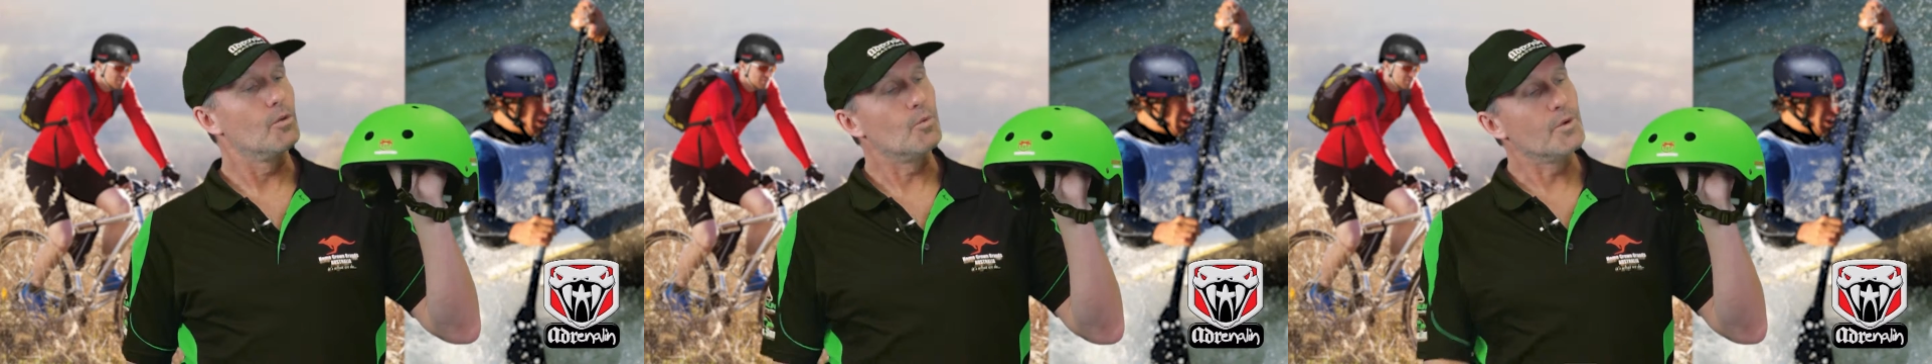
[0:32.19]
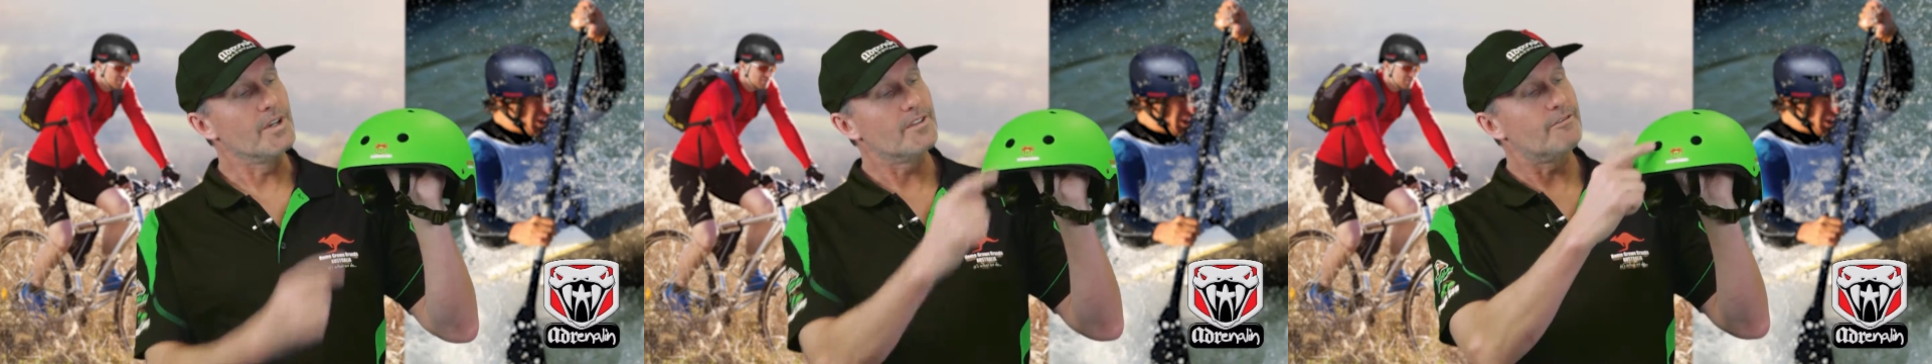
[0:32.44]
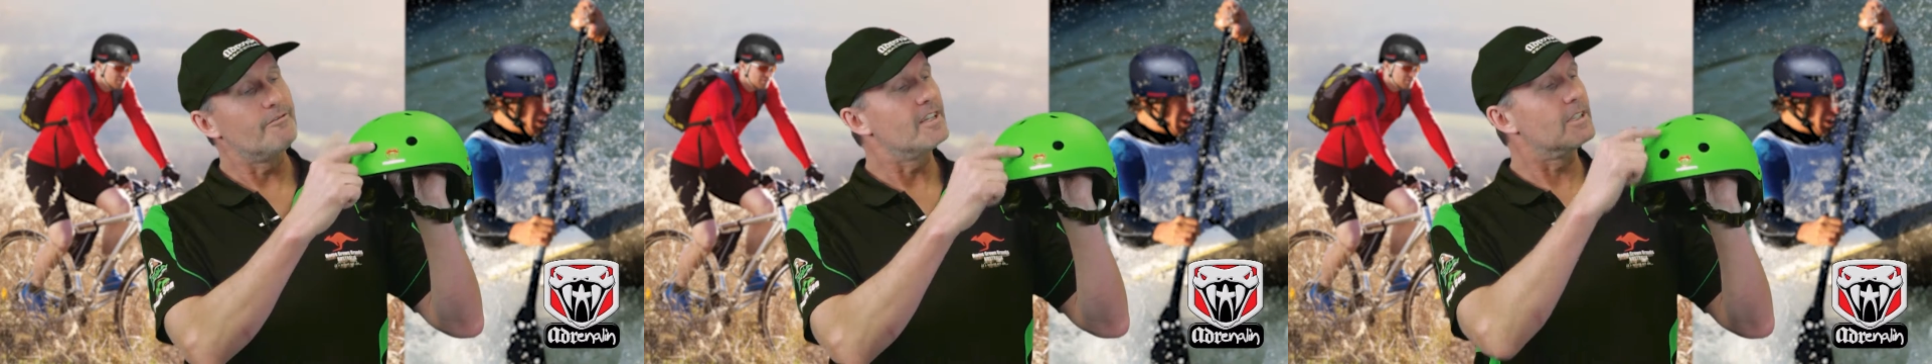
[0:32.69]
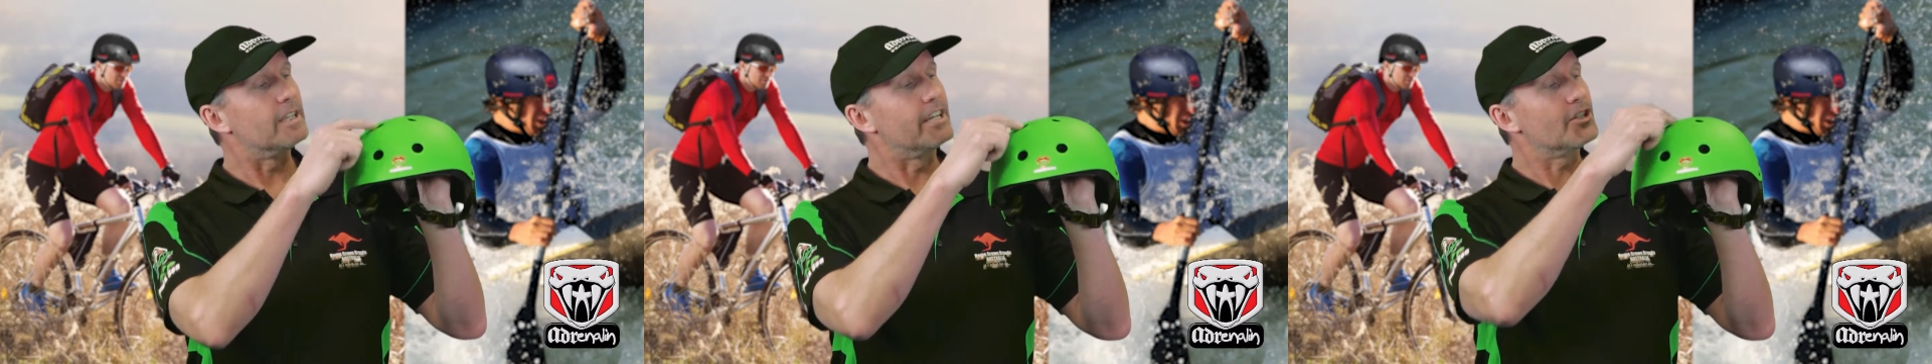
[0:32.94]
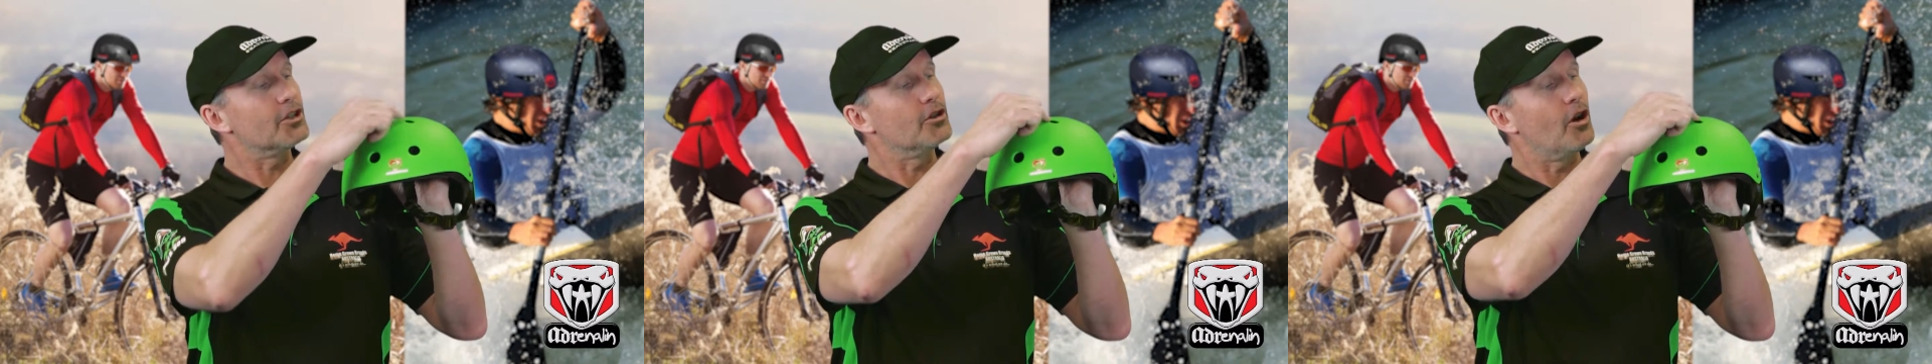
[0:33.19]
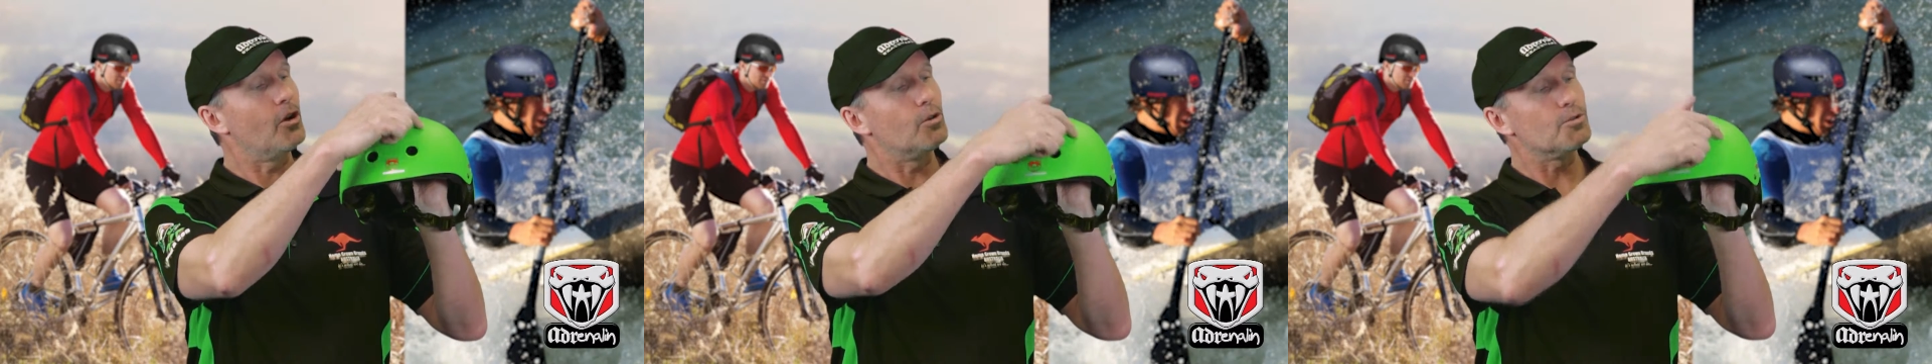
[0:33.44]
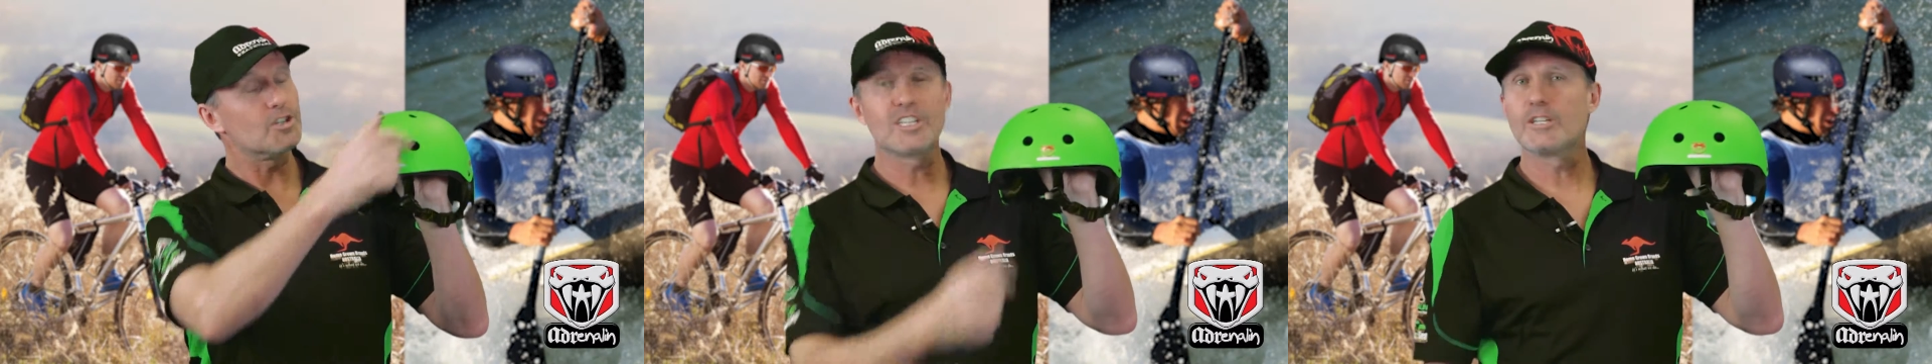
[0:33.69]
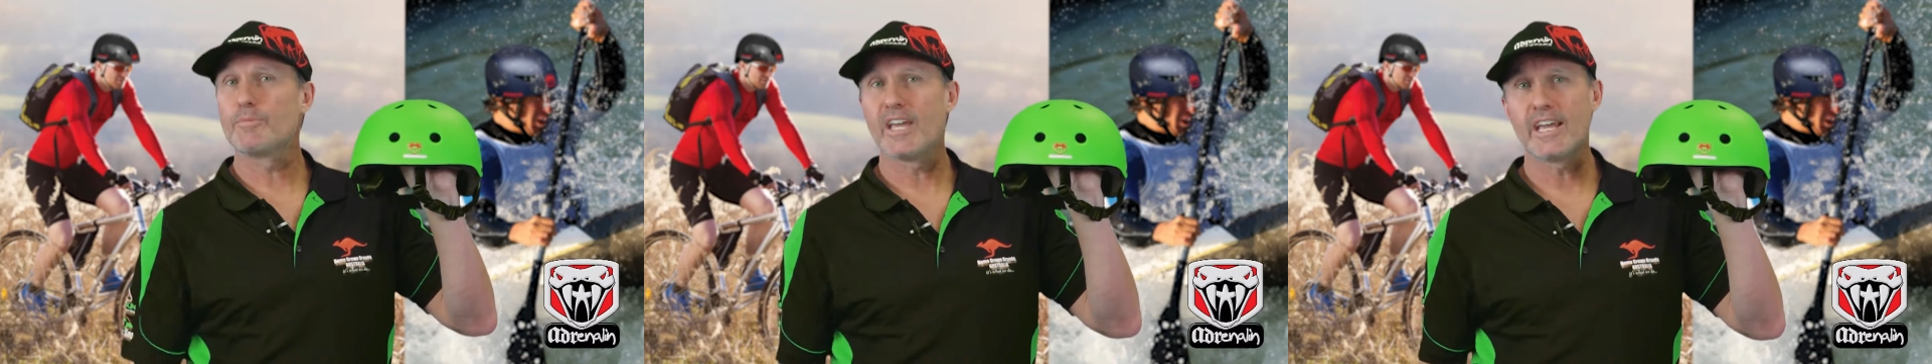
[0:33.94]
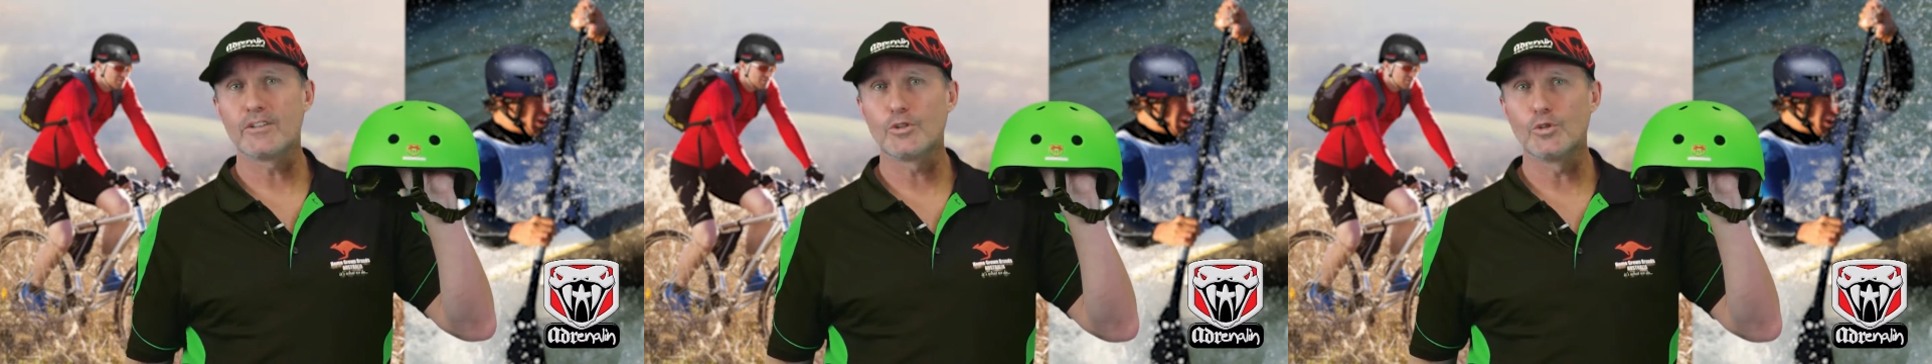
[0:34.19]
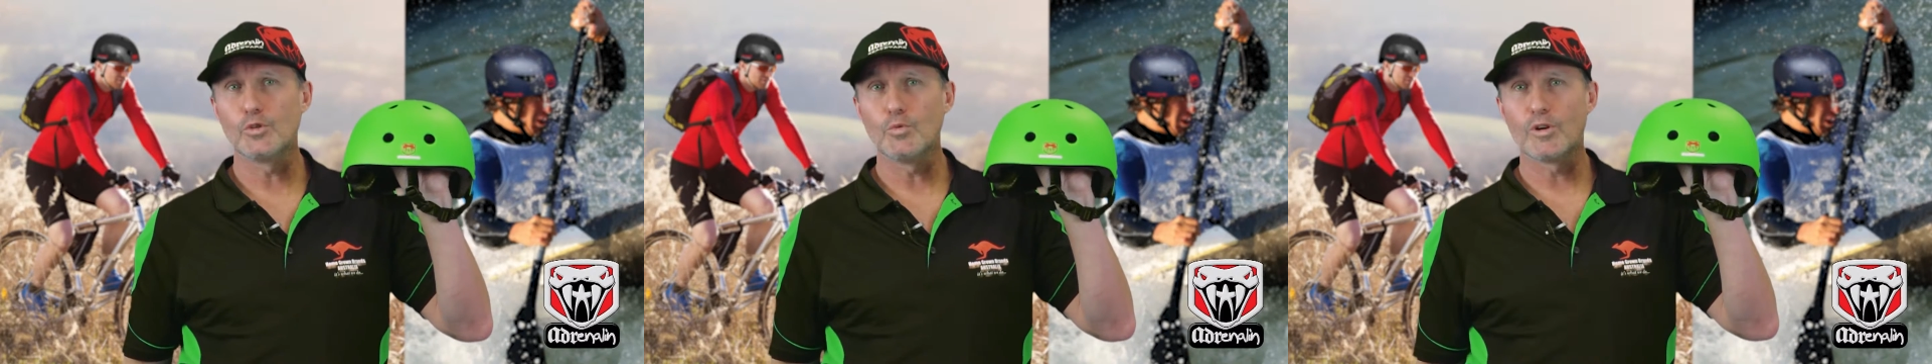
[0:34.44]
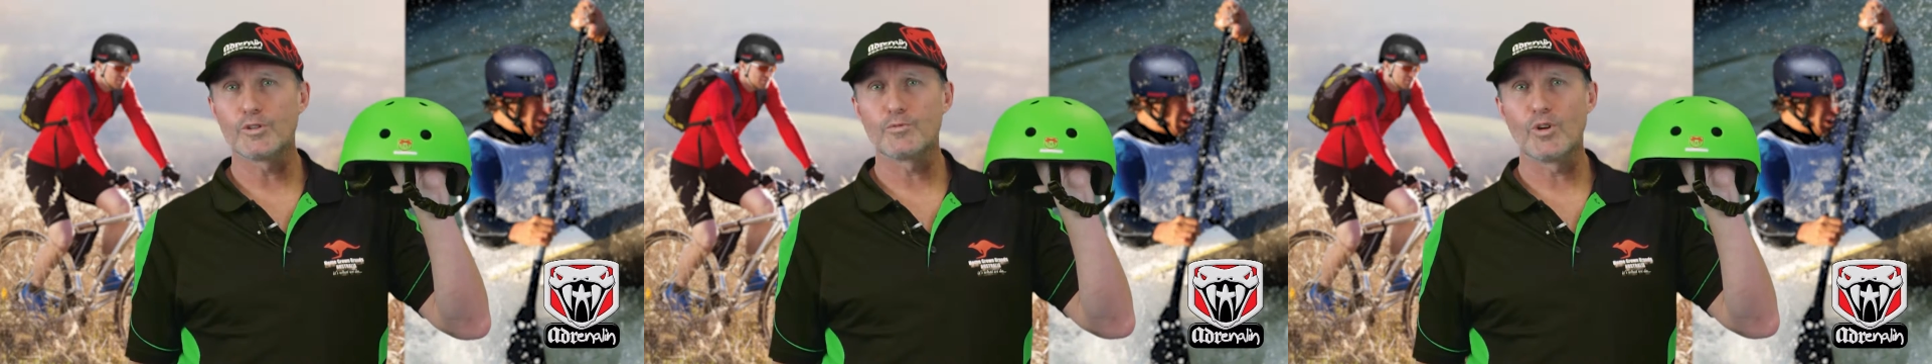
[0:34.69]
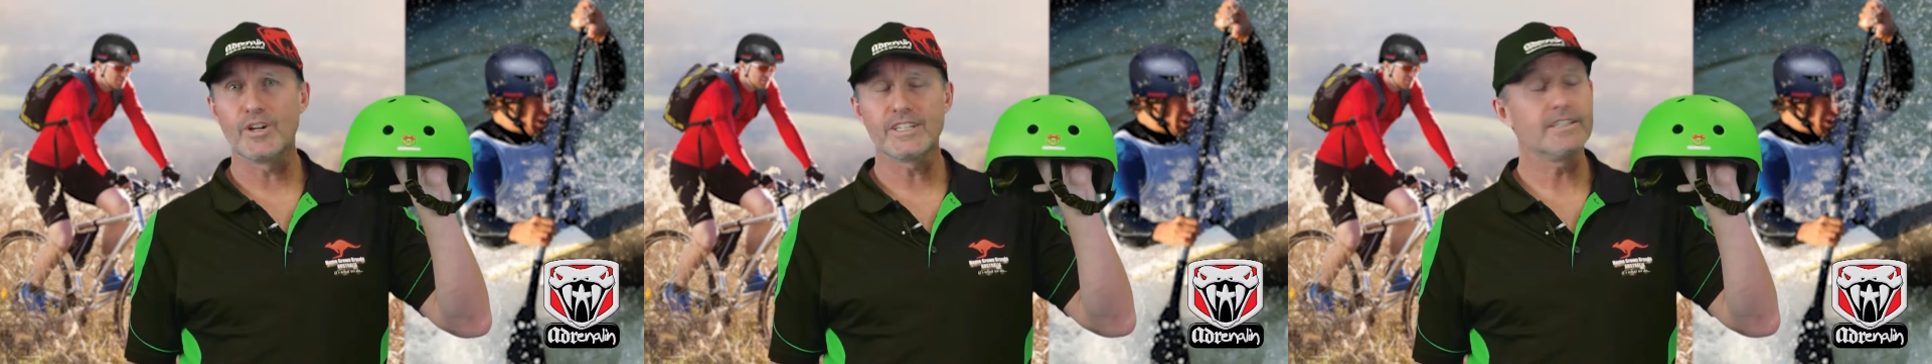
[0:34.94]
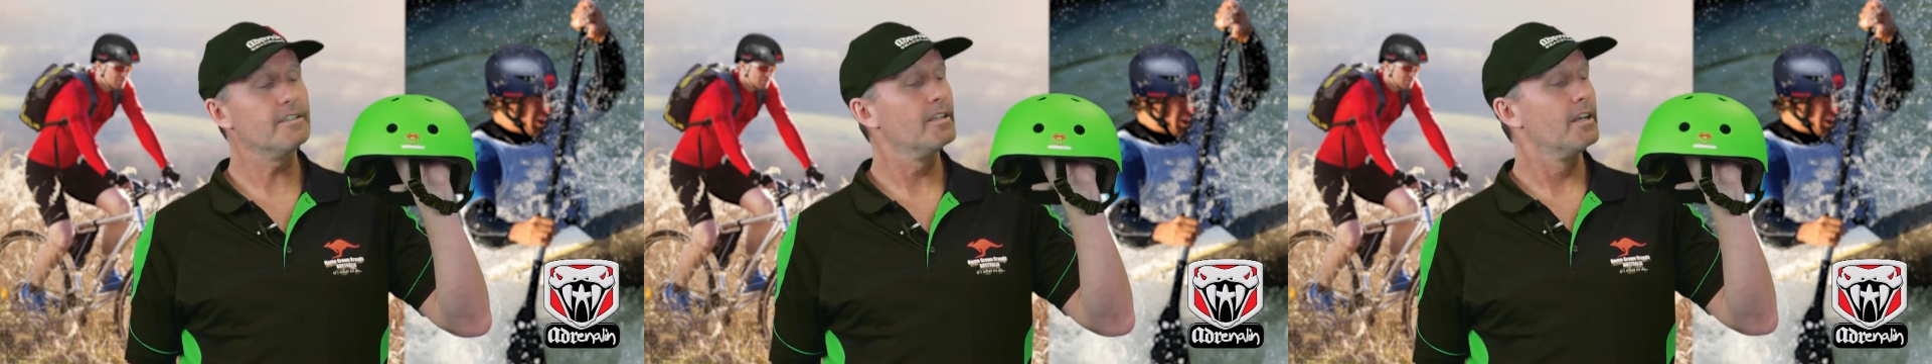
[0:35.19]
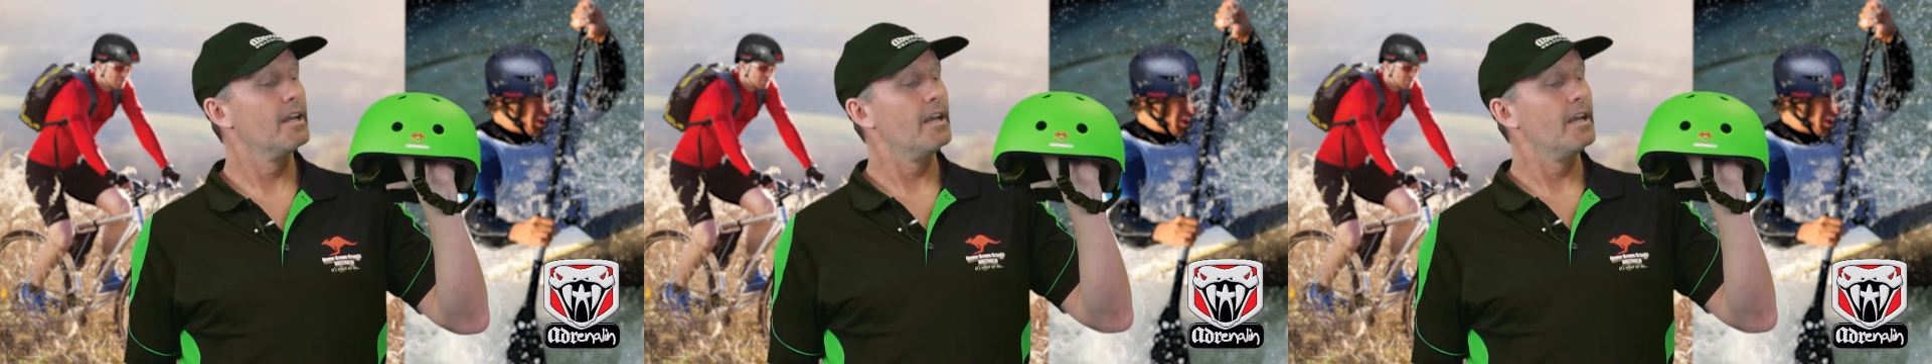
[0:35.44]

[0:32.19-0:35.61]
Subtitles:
with ventilation holes to keep your head cool while you're riding.